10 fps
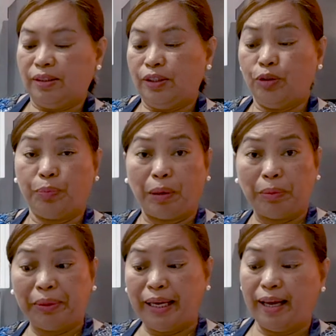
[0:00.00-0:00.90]
You
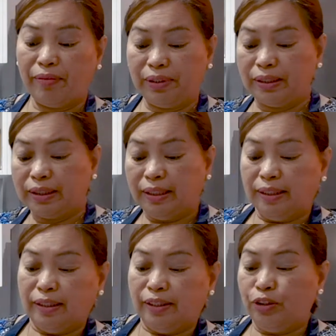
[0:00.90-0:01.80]
probably haven't,
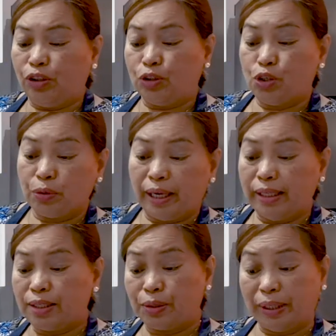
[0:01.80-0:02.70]

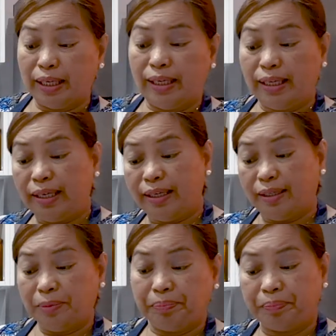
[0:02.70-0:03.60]
tried zucchini
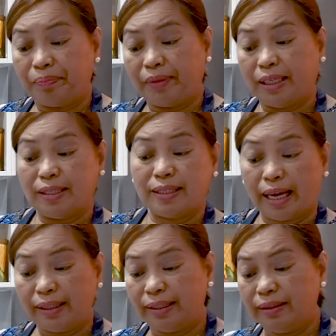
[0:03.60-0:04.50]

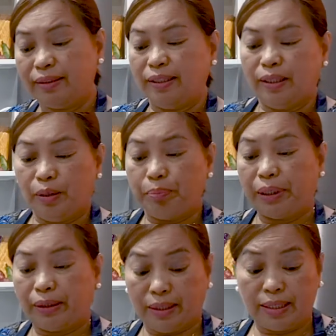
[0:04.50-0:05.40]
salad,
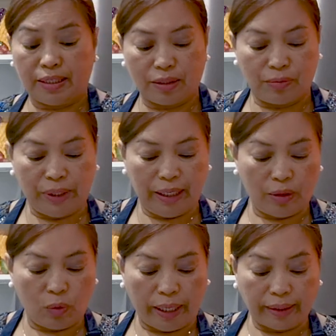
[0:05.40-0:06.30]
but this is really
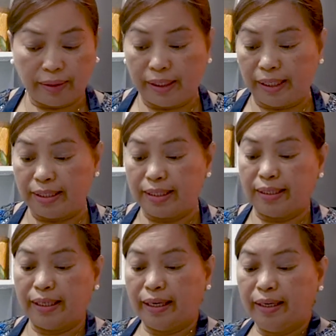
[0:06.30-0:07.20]
quite nice,
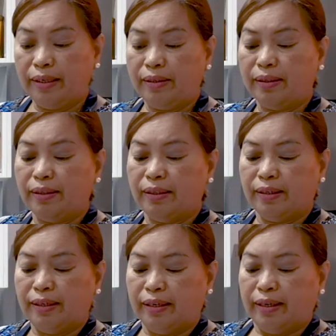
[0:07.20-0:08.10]
okay?
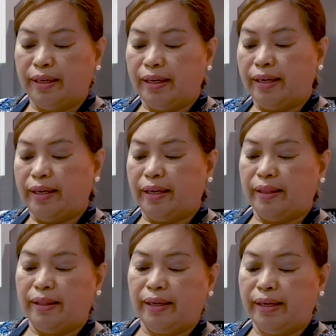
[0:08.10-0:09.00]

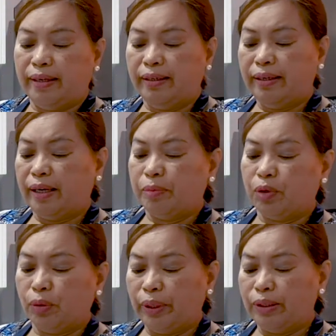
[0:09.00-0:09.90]
And then I'm
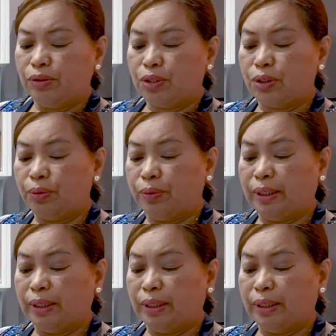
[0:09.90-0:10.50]
going to